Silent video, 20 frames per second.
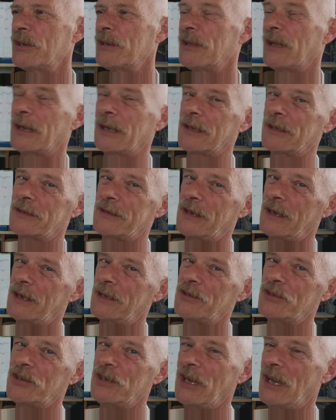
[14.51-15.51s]
like I
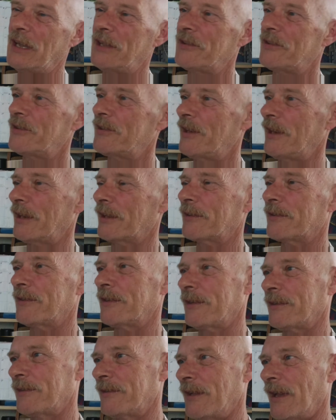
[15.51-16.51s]
said, she had six
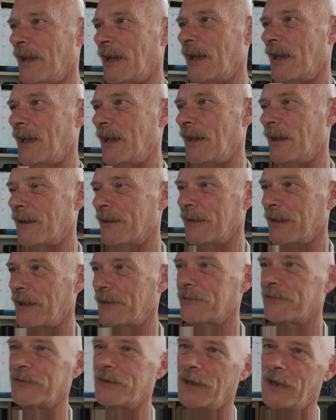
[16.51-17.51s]
this day or
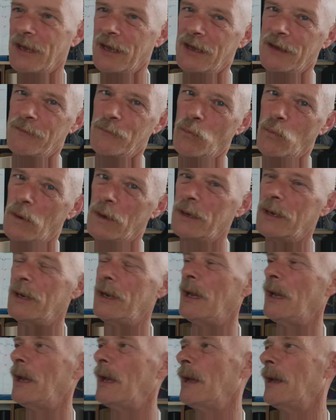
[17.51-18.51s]
yesterday and one
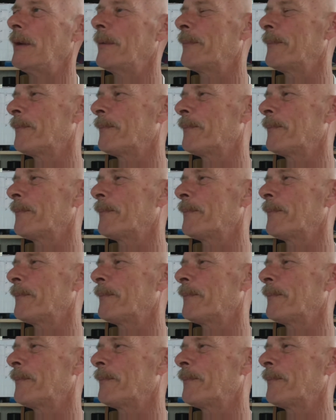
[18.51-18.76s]
today.